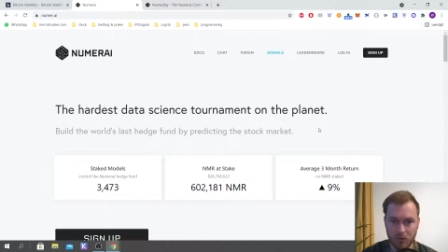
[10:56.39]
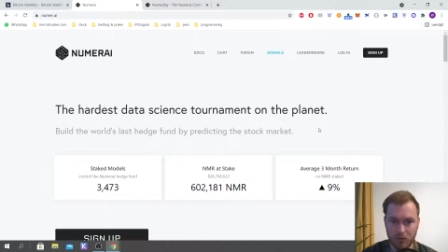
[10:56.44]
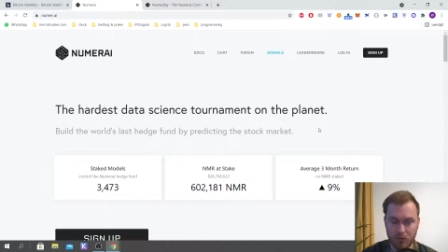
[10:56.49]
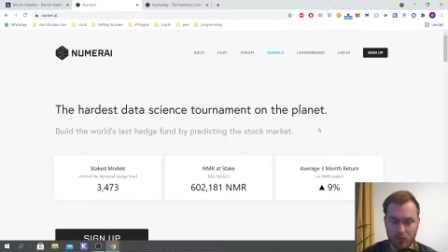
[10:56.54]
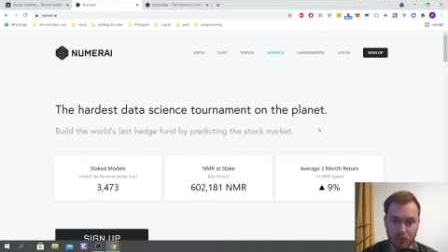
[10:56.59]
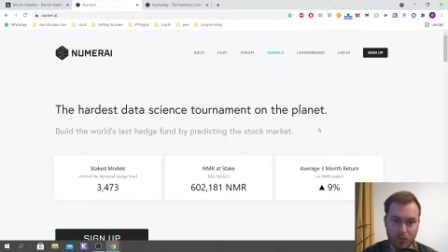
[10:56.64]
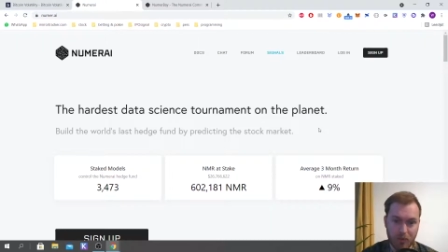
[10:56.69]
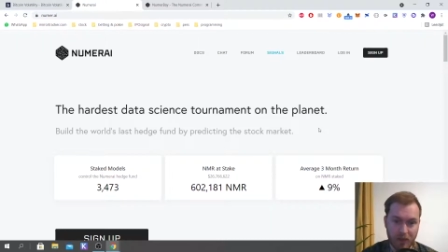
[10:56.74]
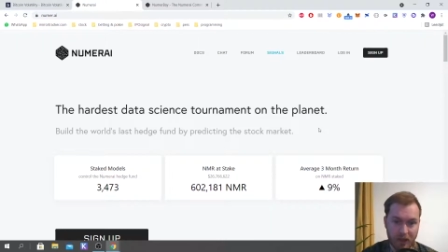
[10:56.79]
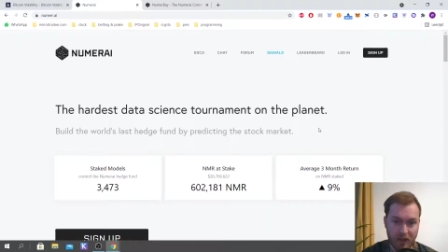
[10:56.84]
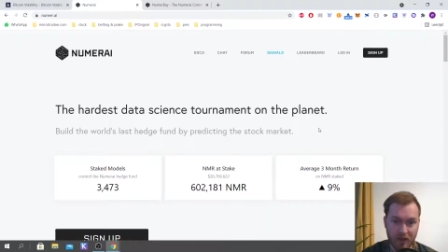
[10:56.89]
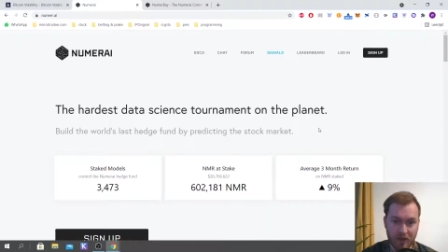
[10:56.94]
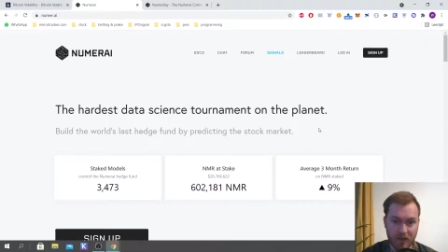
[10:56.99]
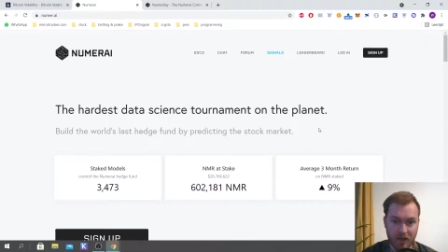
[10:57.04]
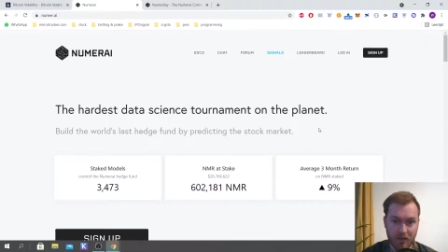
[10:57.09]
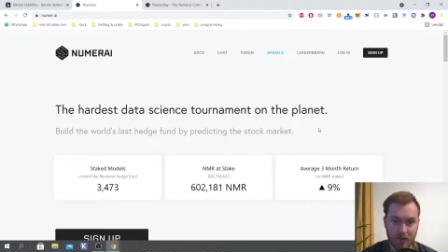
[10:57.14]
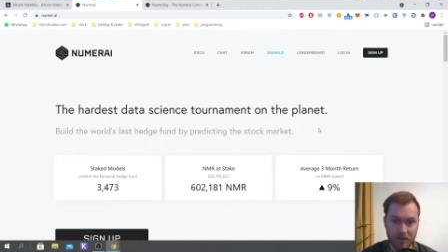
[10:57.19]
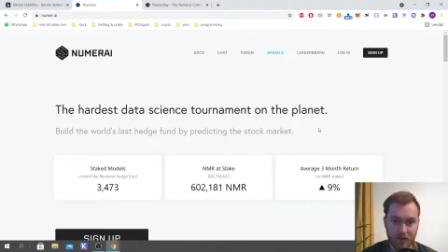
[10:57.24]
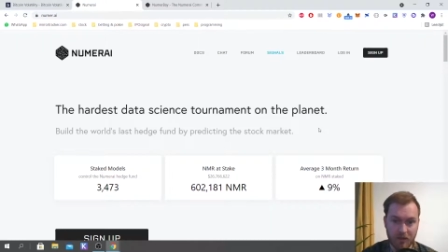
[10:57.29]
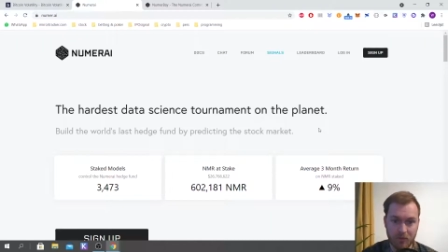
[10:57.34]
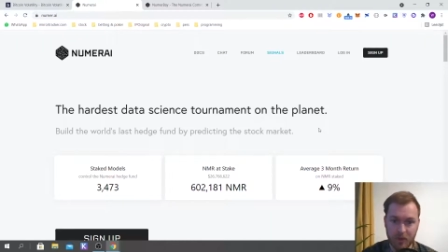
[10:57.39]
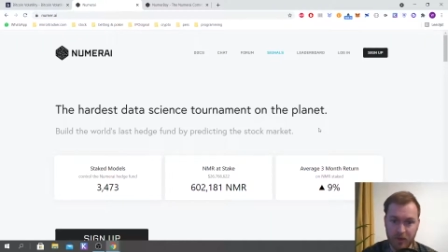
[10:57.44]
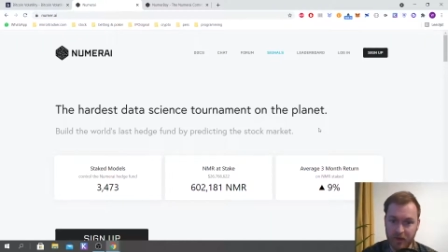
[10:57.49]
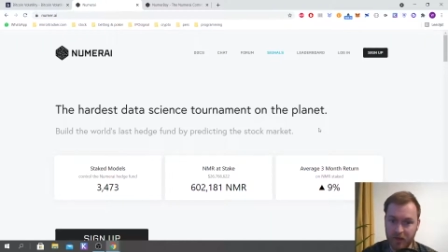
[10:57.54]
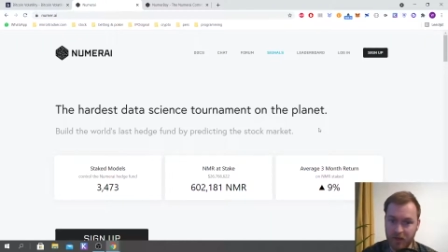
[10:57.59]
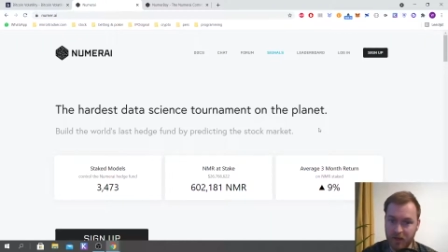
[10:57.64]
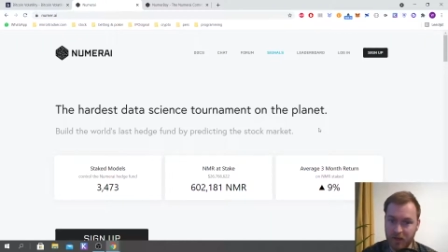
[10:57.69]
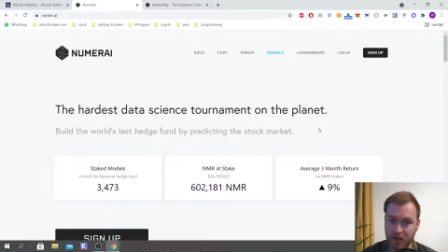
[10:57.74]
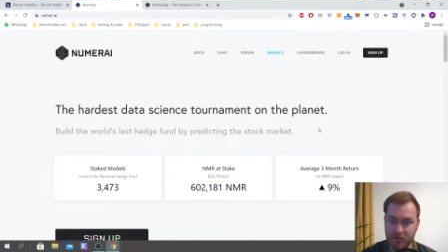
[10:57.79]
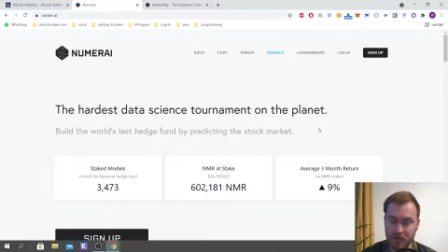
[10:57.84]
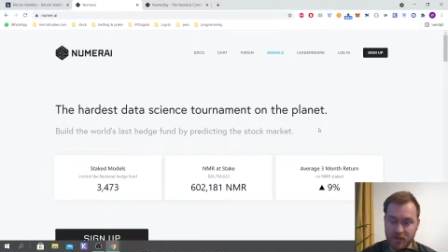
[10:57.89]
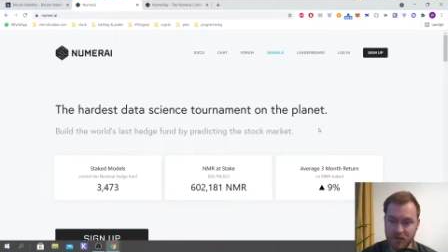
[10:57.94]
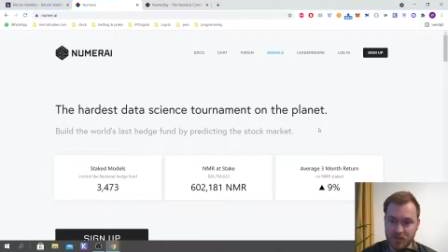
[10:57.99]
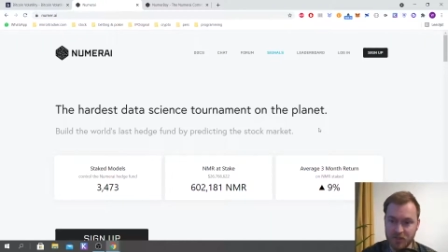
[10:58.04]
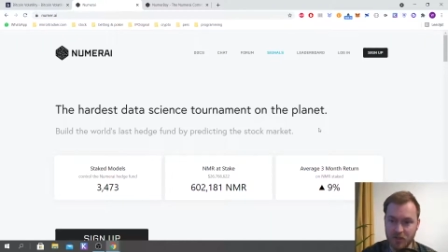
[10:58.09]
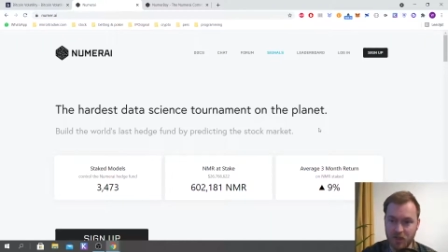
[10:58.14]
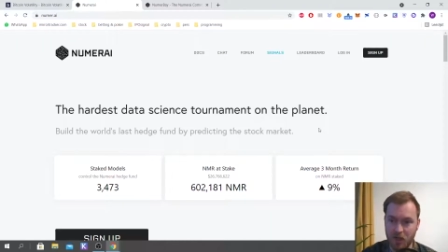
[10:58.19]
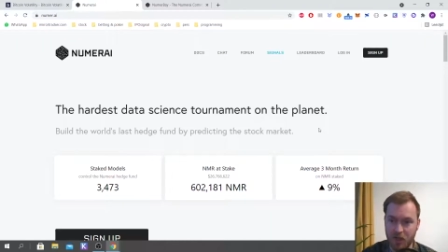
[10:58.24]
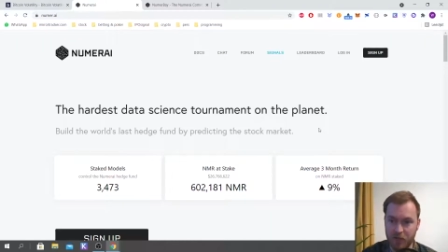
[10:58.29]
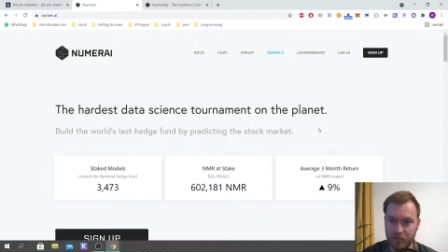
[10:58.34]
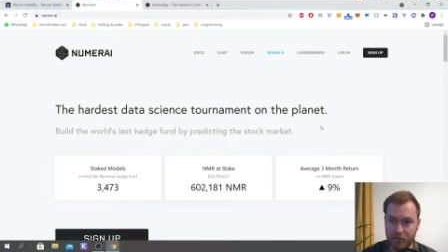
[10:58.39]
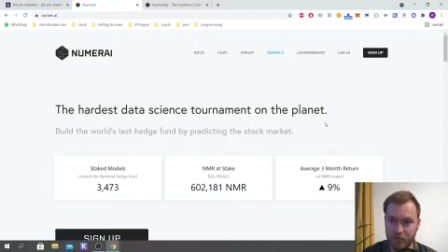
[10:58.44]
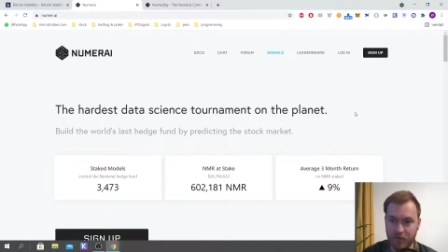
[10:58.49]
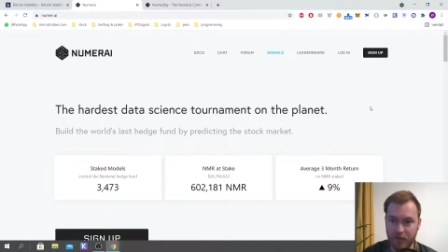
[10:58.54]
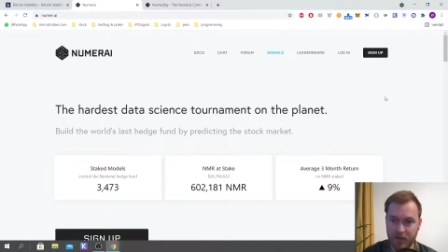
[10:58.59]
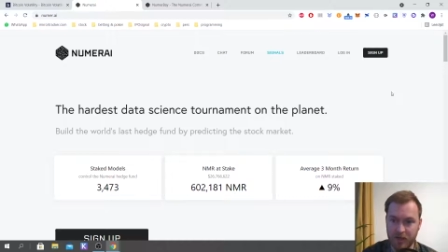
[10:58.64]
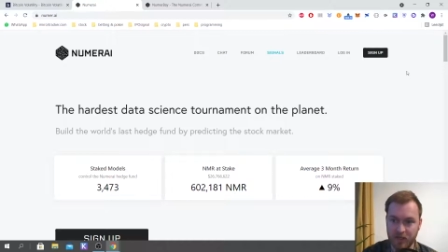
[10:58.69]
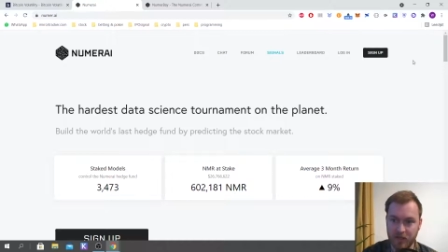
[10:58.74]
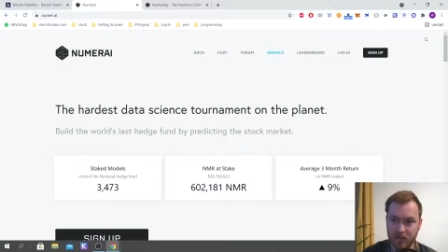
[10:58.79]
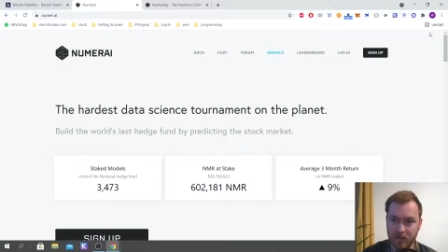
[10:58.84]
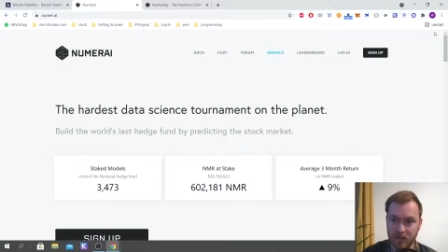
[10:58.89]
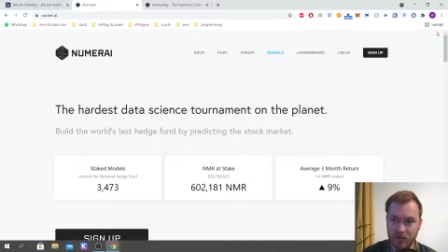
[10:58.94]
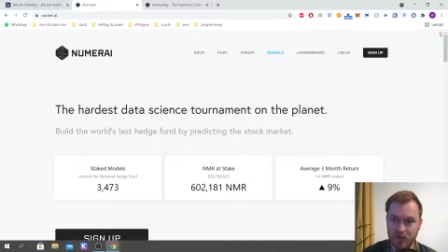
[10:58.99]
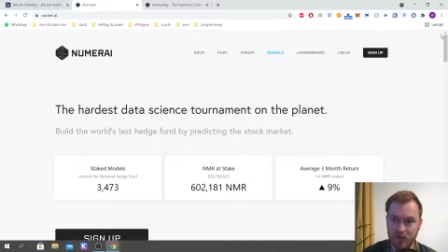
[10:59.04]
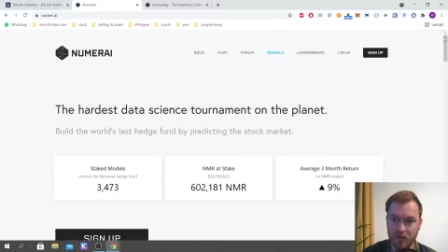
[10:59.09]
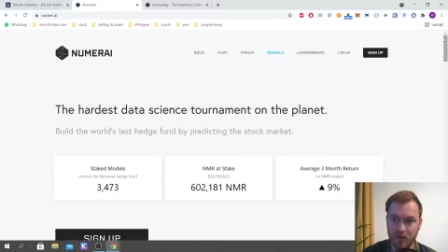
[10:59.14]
proprietary, where they invested a lot of money